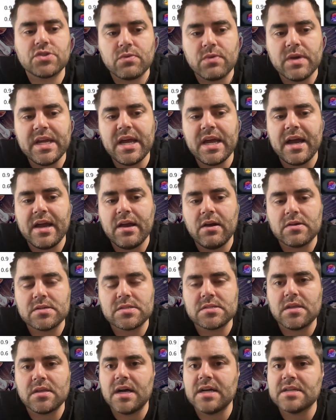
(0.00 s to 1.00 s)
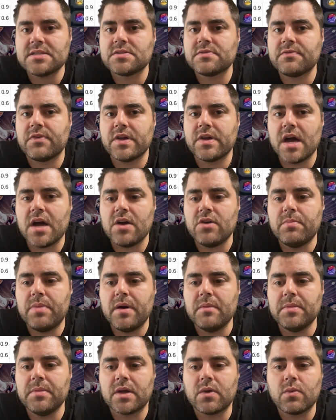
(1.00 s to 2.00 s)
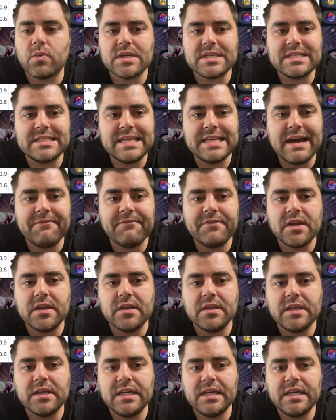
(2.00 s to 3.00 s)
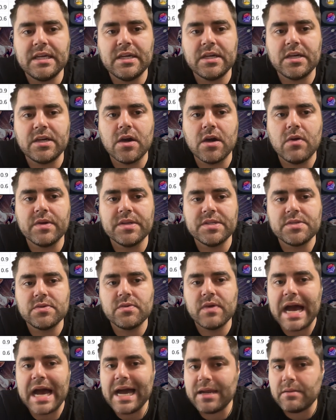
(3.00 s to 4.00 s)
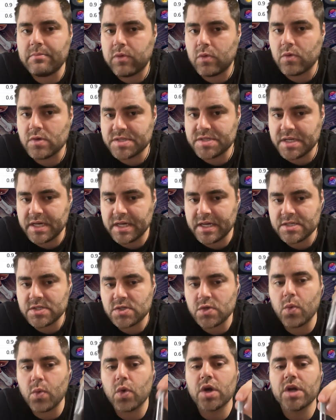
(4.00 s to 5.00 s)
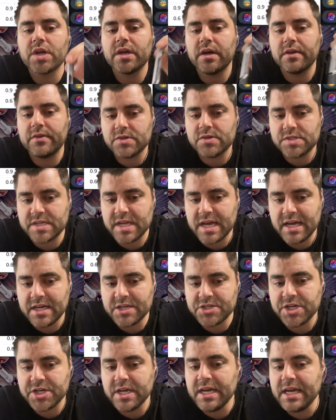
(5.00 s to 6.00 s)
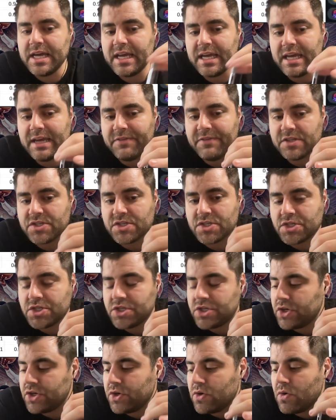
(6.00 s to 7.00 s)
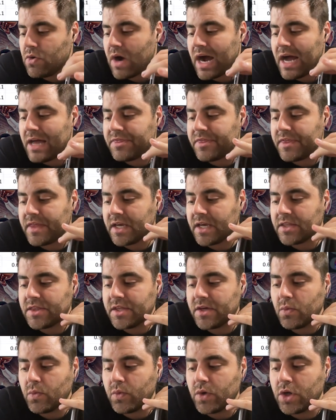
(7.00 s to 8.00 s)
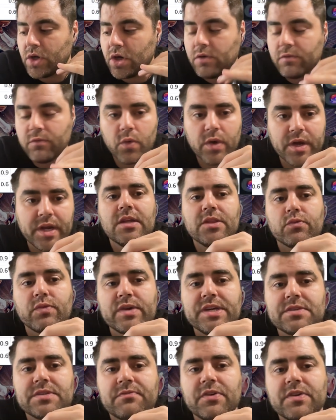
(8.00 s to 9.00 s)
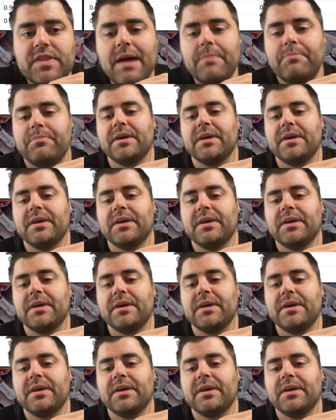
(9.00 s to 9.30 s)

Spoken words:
3 IR slots for Yahoo Public, we're definitely going to add Porzingis or another stash. If it's 2, I think that we'll avoid it. The reason for that